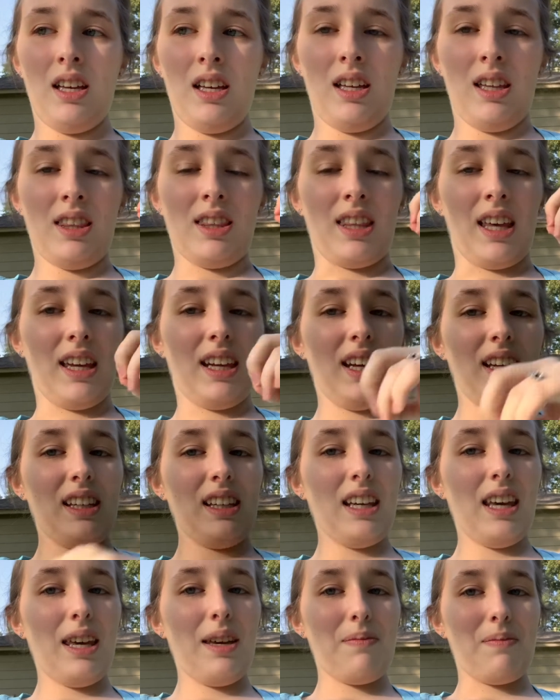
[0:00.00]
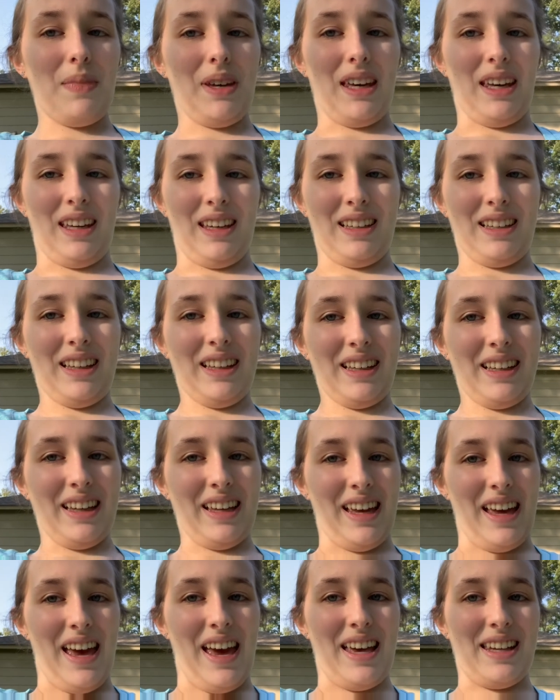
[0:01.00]
They didn't keep me
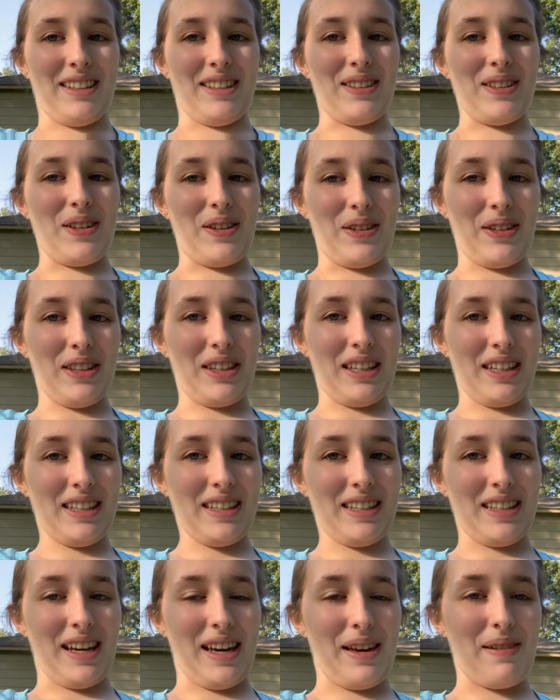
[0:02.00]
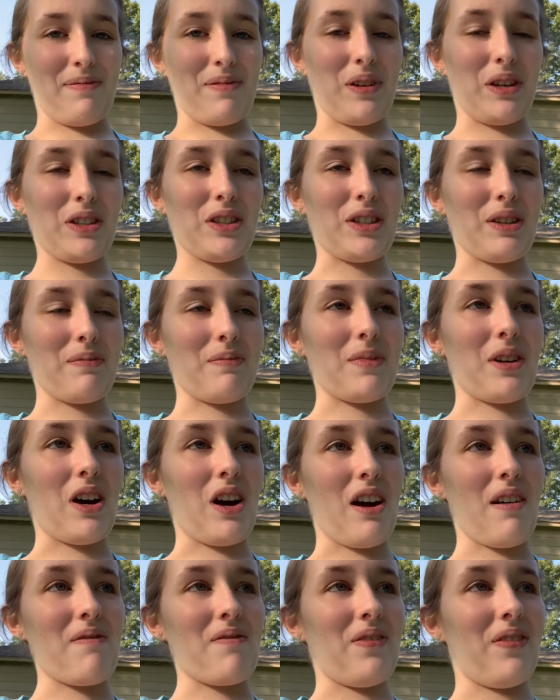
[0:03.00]
as long this time, which I'm not
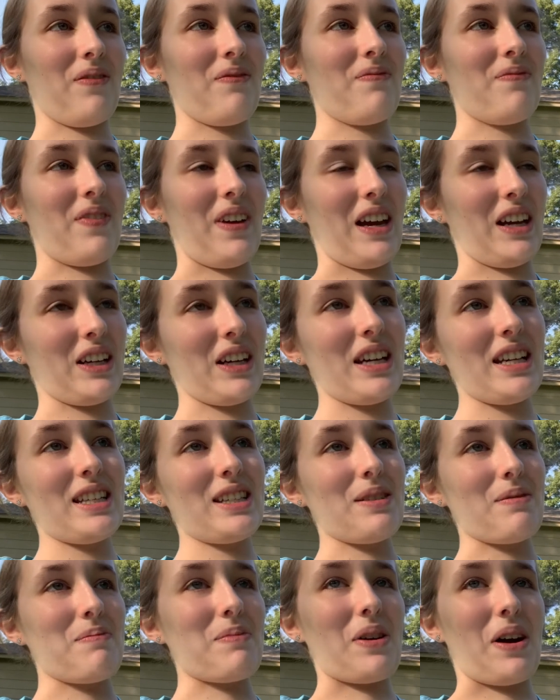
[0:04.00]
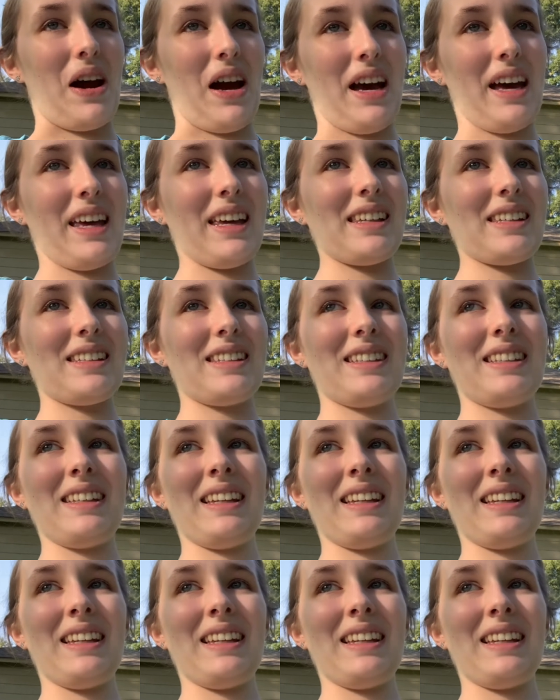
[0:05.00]
very surprised.